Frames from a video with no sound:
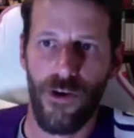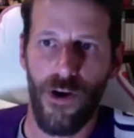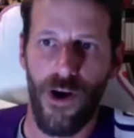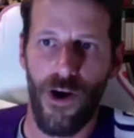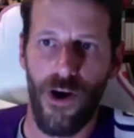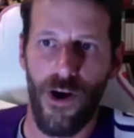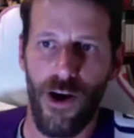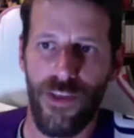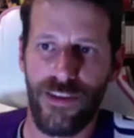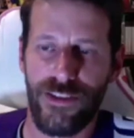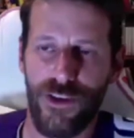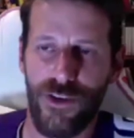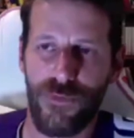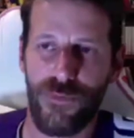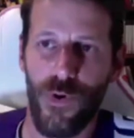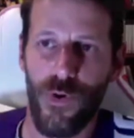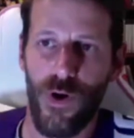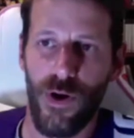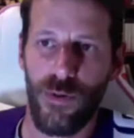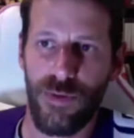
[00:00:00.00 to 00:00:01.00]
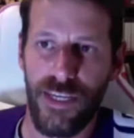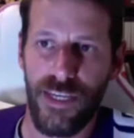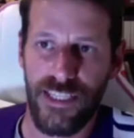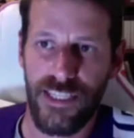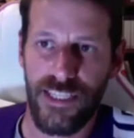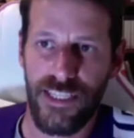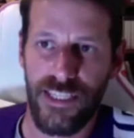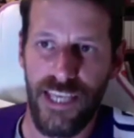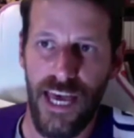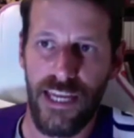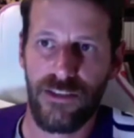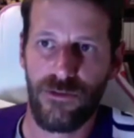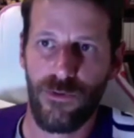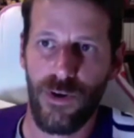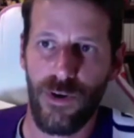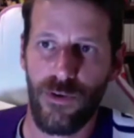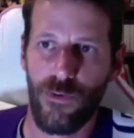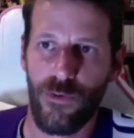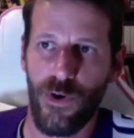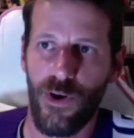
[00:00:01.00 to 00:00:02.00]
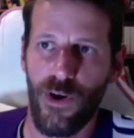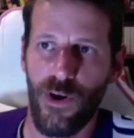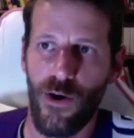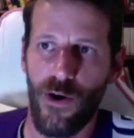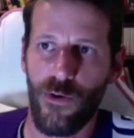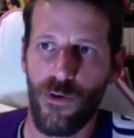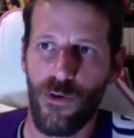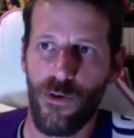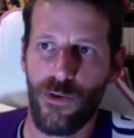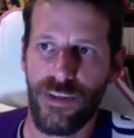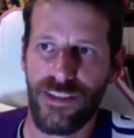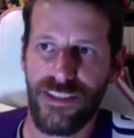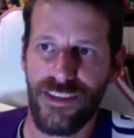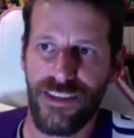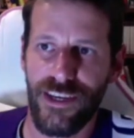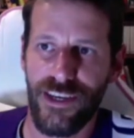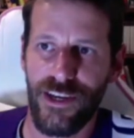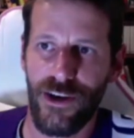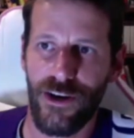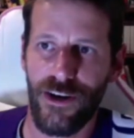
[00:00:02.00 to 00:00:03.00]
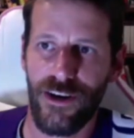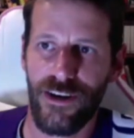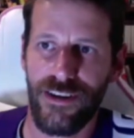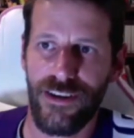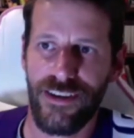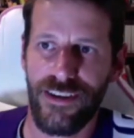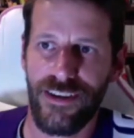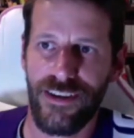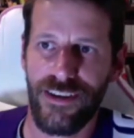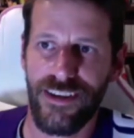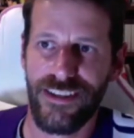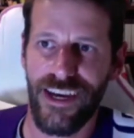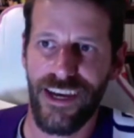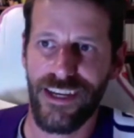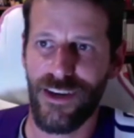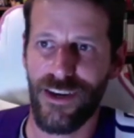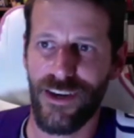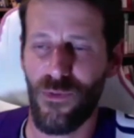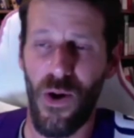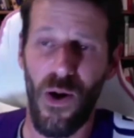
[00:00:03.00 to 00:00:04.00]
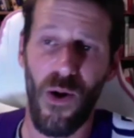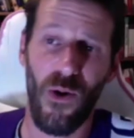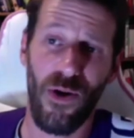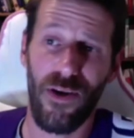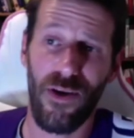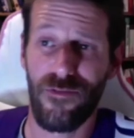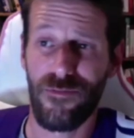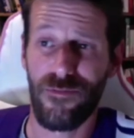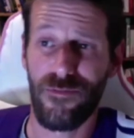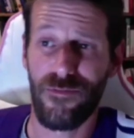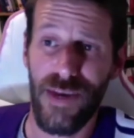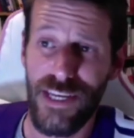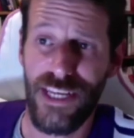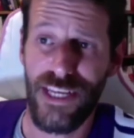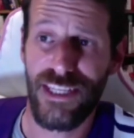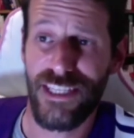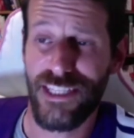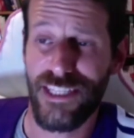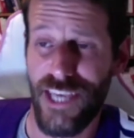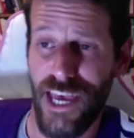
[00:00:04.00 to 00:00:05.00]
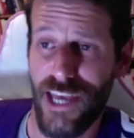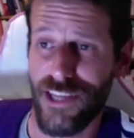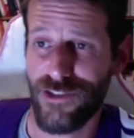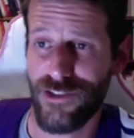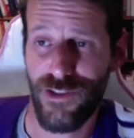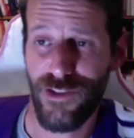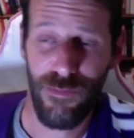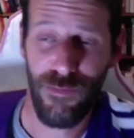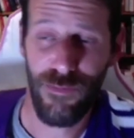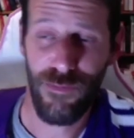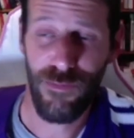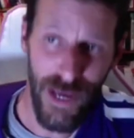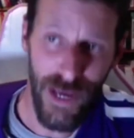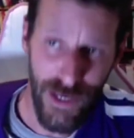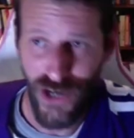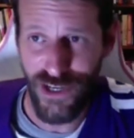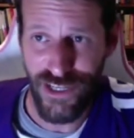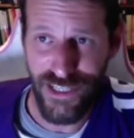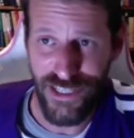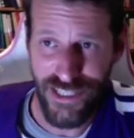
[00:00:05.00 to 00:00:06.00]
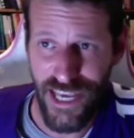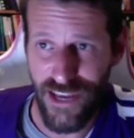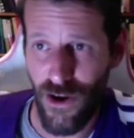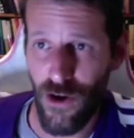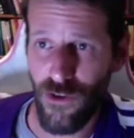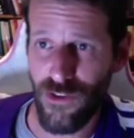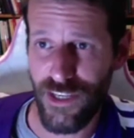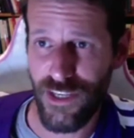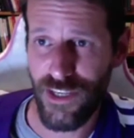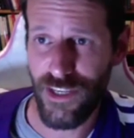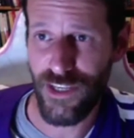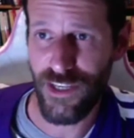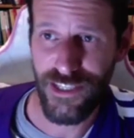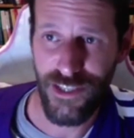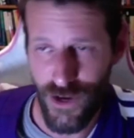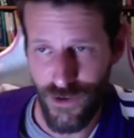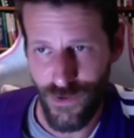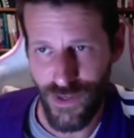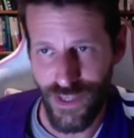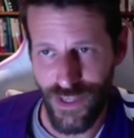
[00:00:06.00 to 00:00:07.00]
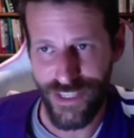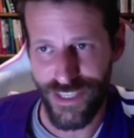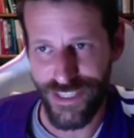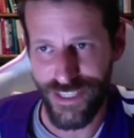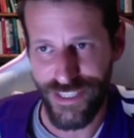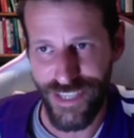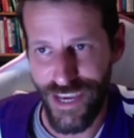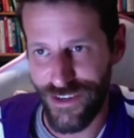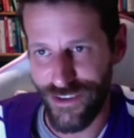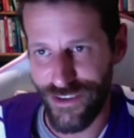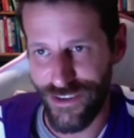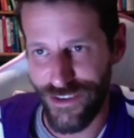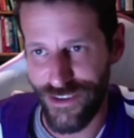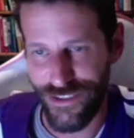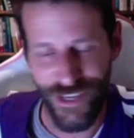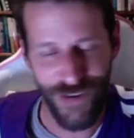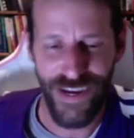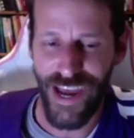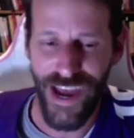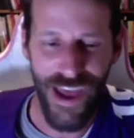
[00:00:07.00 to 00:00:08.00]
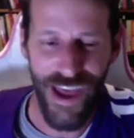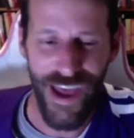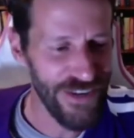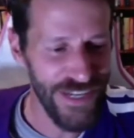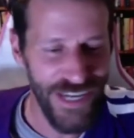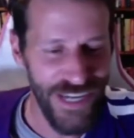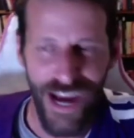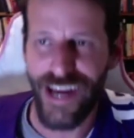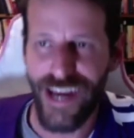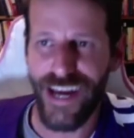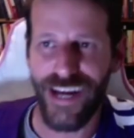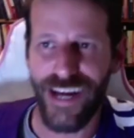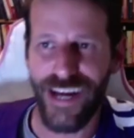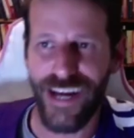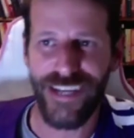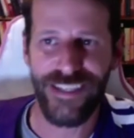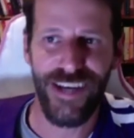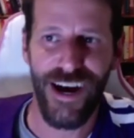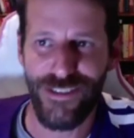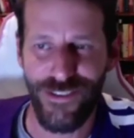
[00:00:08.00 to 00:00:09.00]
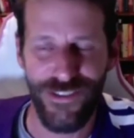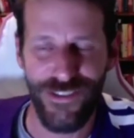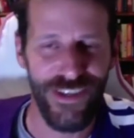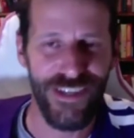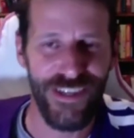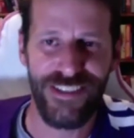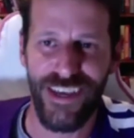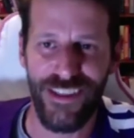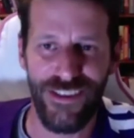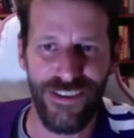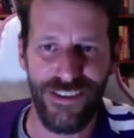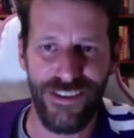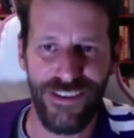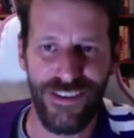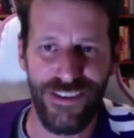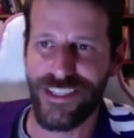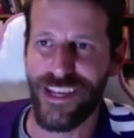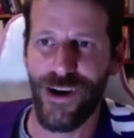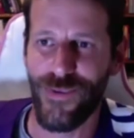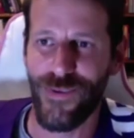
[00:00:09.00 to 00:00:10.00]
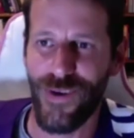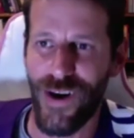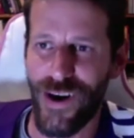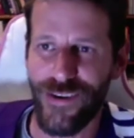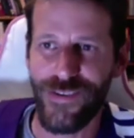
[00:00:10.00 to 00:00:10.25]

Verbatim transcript: no, that's a good point because that is what we'll always hear it's like, well, if men didn't set the patriarchy set all these unrealistic standards, I'm like, every guy I talk to thinks that looks terrible.